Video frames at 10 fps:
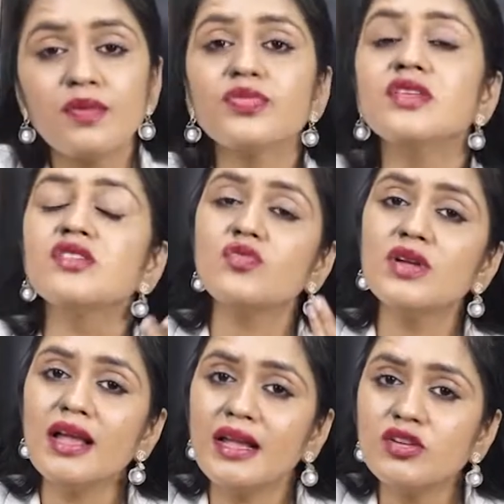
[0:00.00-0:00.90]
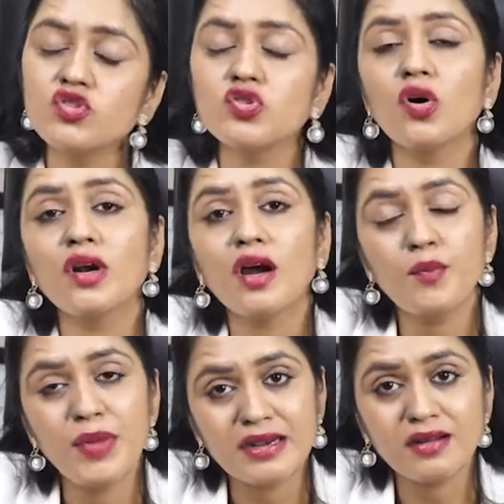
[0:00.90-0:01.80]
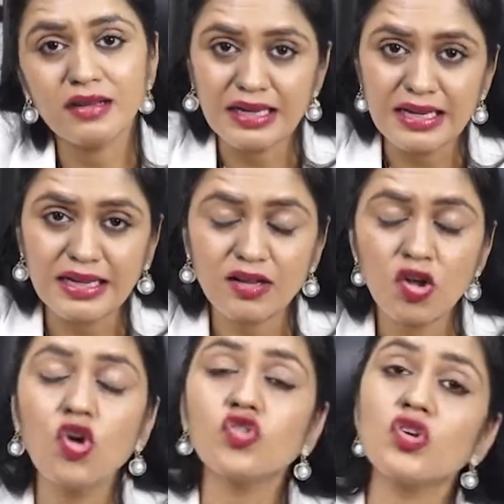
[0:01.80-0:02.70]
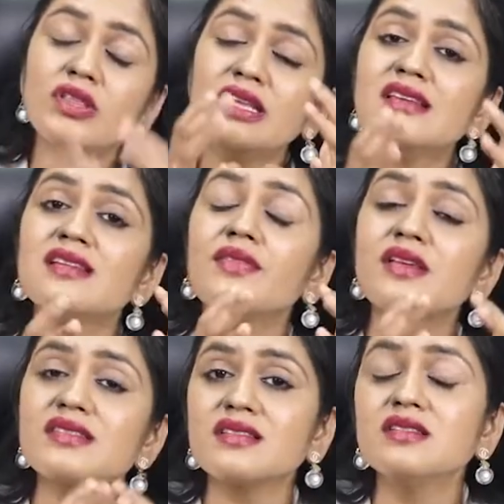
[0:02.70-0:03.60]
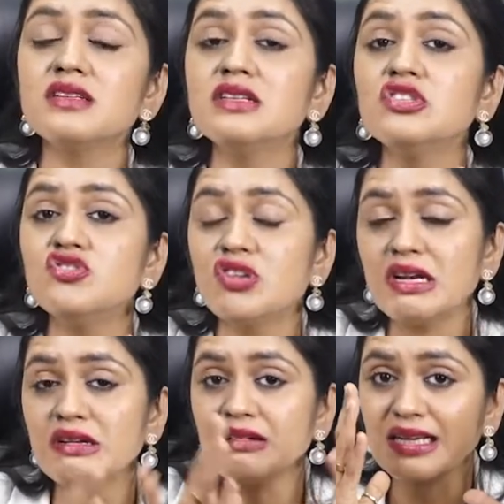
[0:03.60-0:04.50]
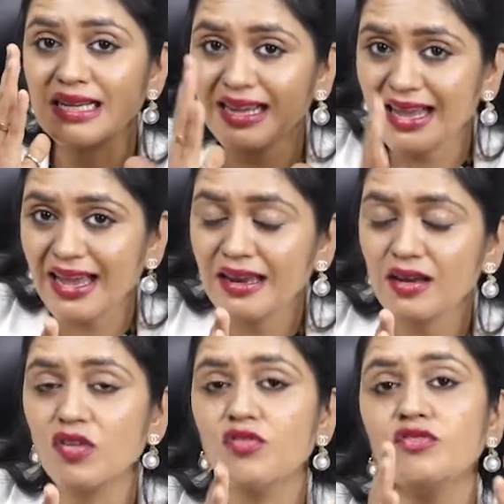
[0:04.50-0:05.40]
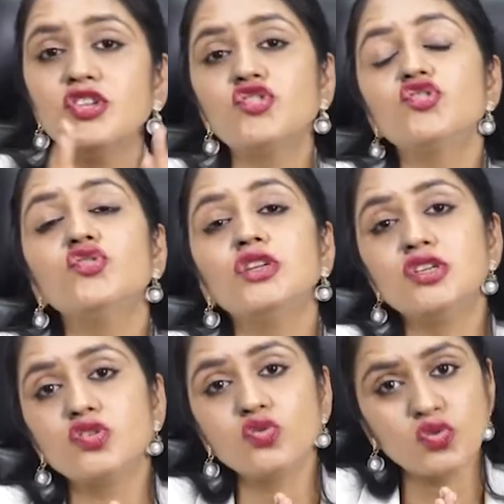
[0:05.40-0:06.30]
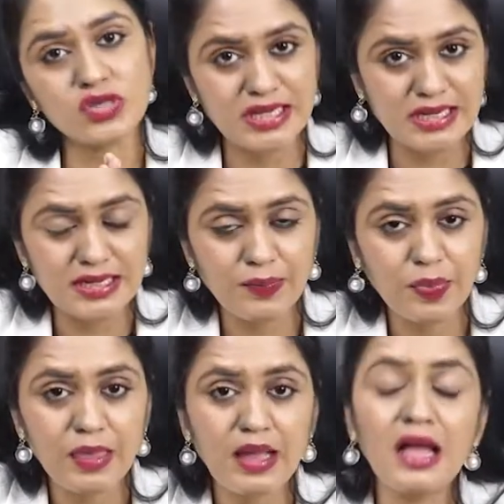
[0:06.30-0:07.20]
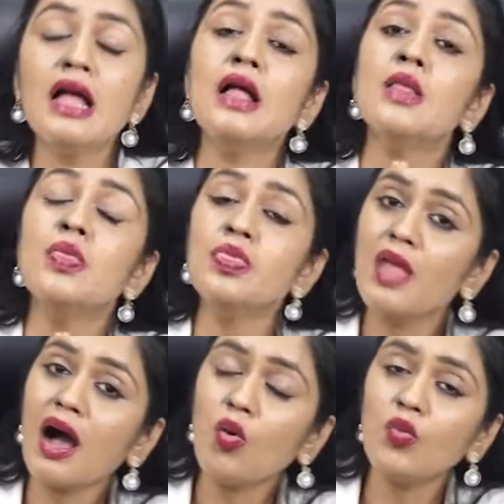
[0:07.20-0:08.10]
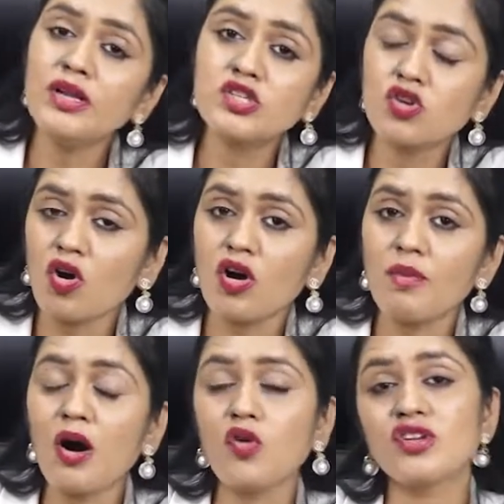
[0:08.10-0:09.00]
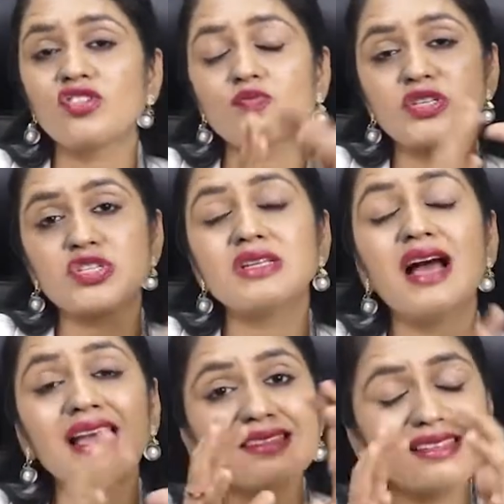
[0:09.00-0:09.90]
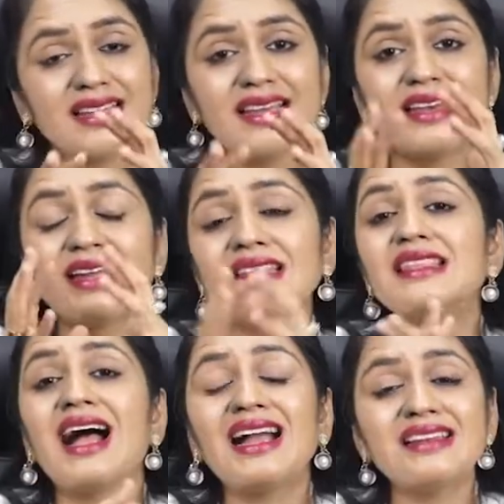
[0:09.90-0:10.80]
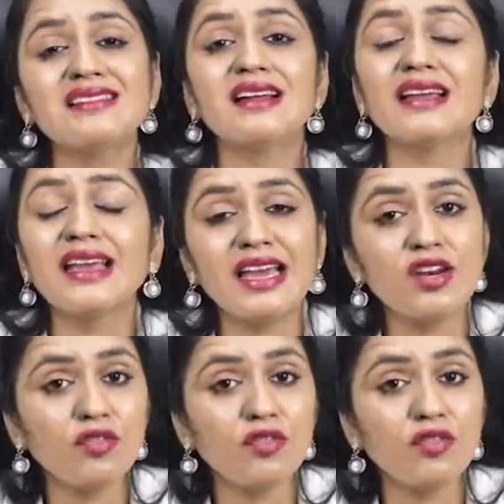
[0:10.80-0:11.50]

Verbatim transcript: This will ensure a better healing. So these are the certain general care which you need to take. Now we'll talk about a specialized care and that is a care